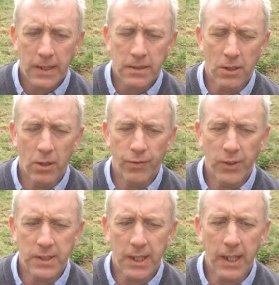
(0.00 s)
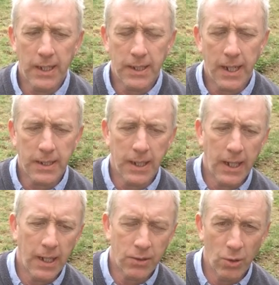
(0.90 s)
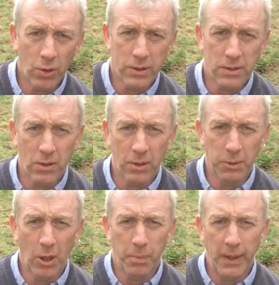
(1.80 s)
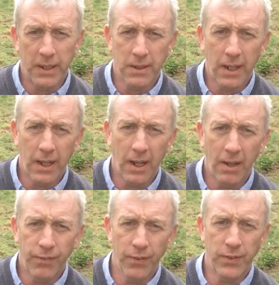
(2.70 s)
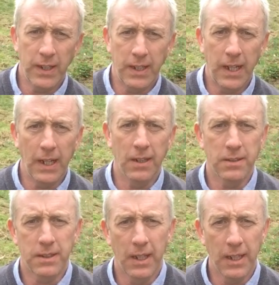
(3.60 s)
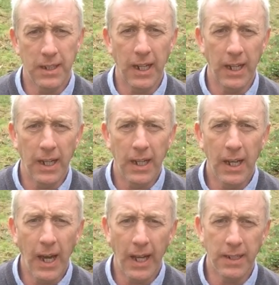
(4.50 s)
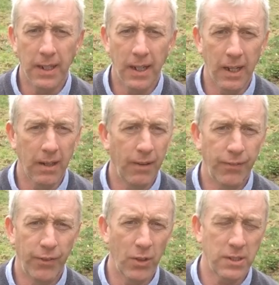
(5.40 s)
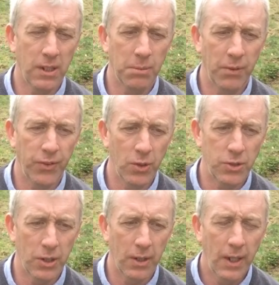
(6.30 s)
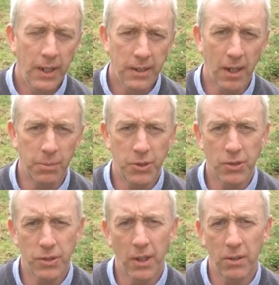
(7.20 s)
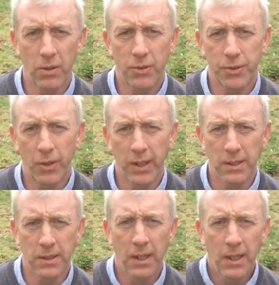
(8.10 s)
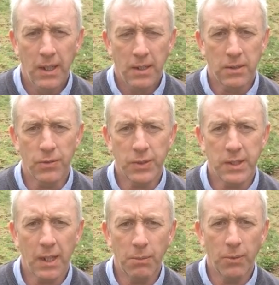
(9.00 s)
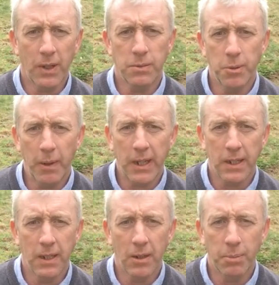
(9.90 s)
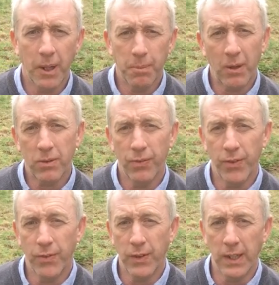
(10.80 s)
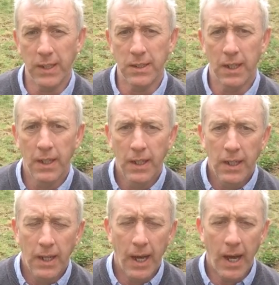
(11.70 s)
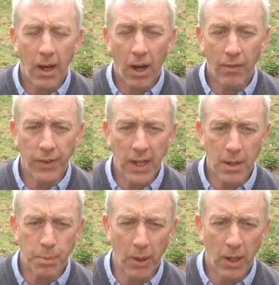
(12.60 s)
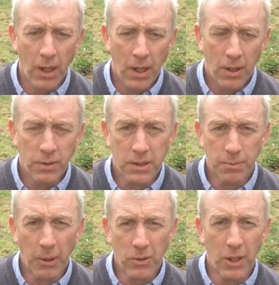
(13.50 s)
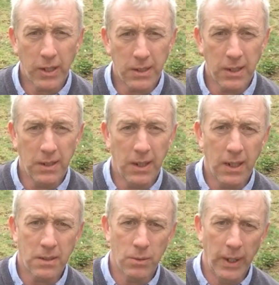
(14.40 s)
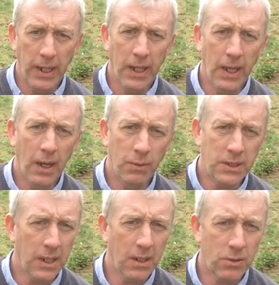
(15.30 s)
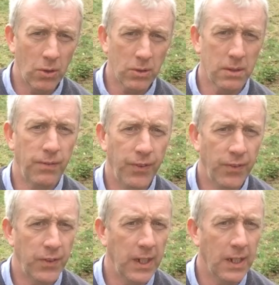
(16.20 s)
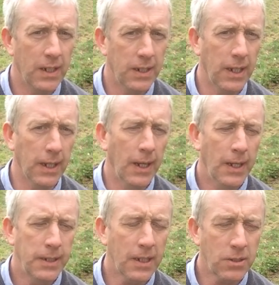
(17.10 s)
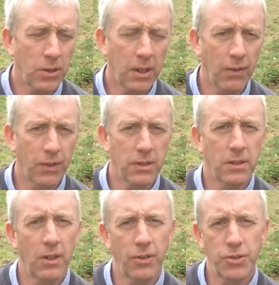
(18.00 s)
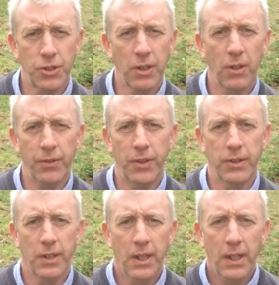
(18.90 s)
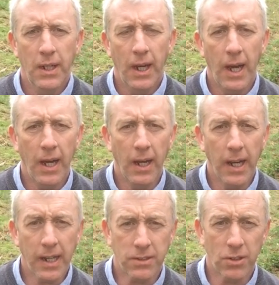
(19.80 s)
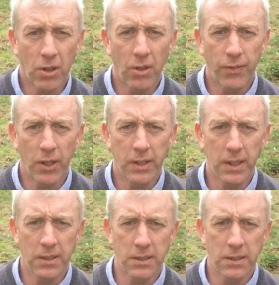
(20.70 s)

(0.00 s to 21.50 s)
So if we say that growth is going to be up at 15 kilos a day, and foreseeable future temperatures are not going to rise. So if we say we want to be back in here by about the 15th of April, which is about 19 days away, and we say it grows at 15 a day, that's only giving us another 300 extra cover on this.